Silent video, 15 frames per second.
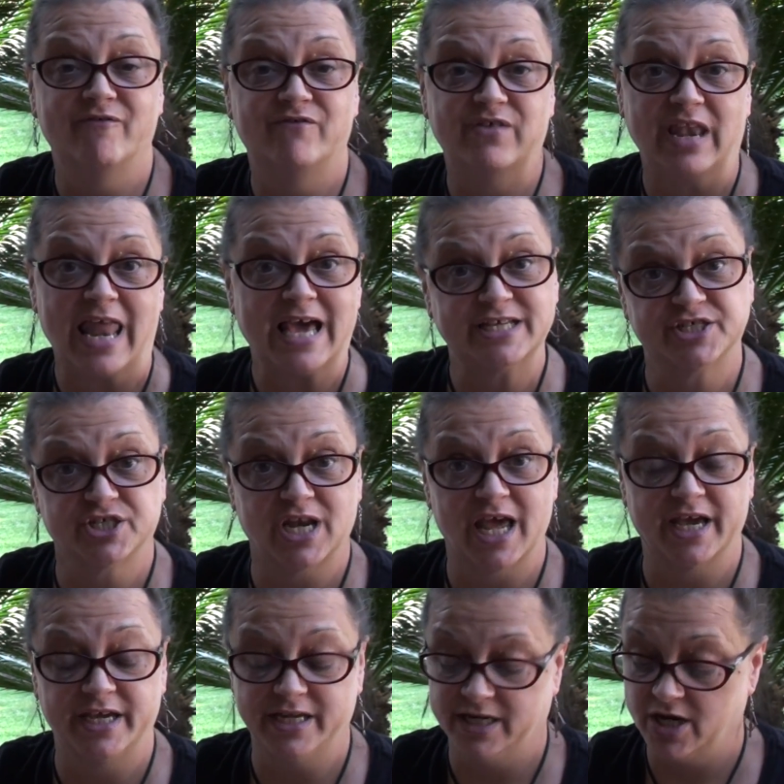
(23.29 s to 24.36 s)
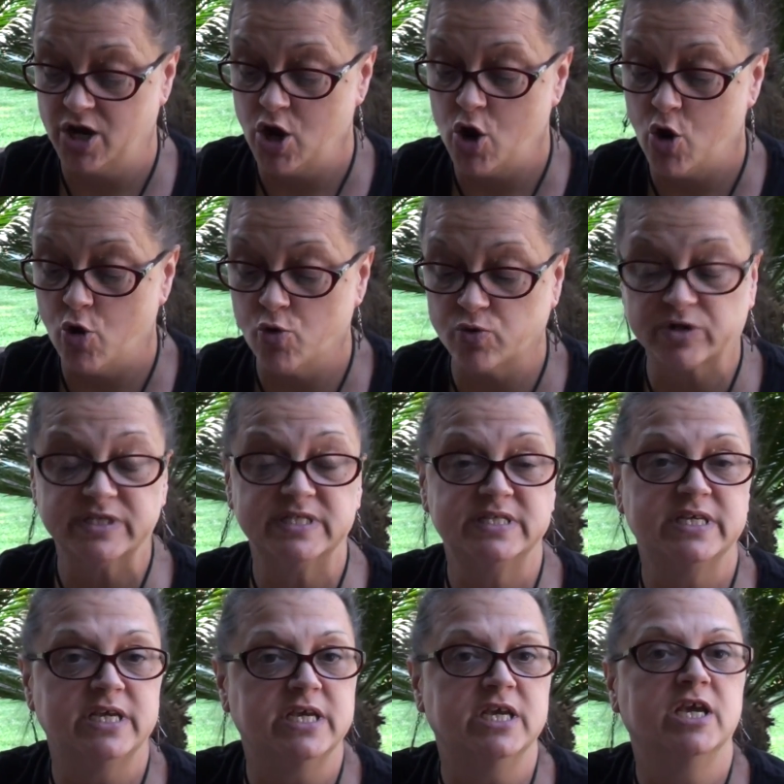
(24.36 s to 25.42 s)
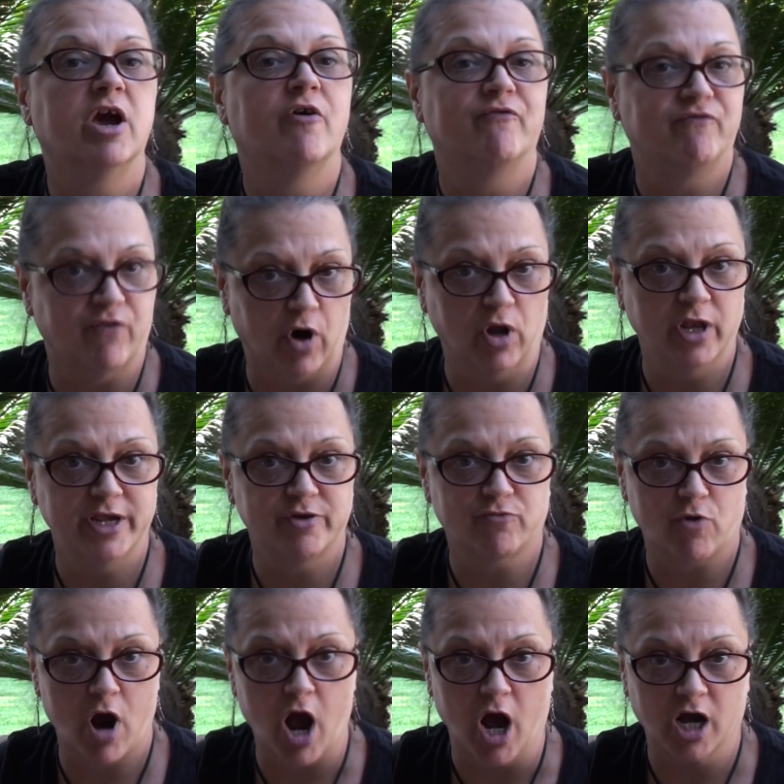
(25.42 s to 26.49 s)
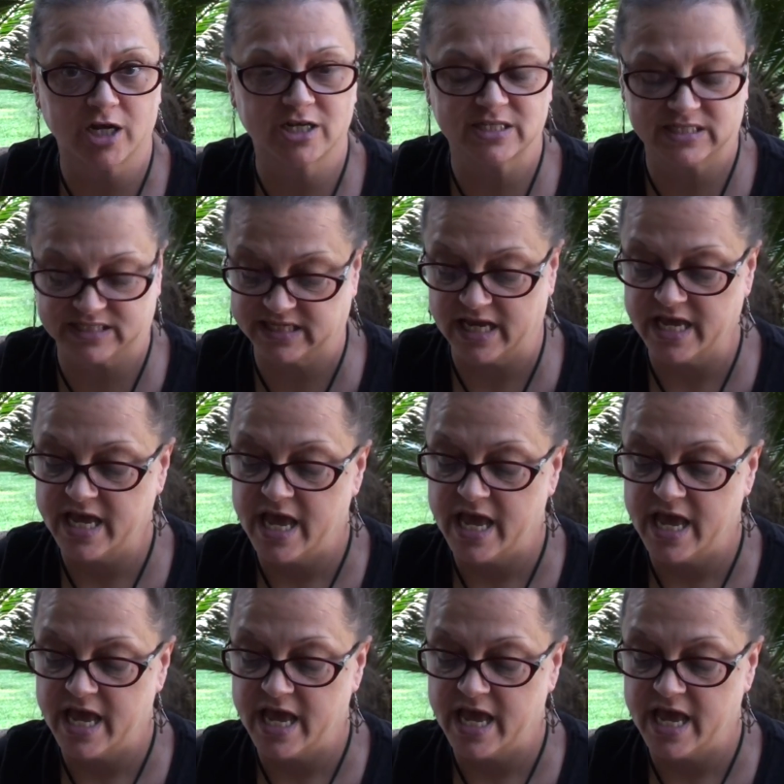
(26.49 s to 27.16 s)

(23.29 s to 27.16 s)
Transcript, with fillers: Flashlight, or C. Falling rocks?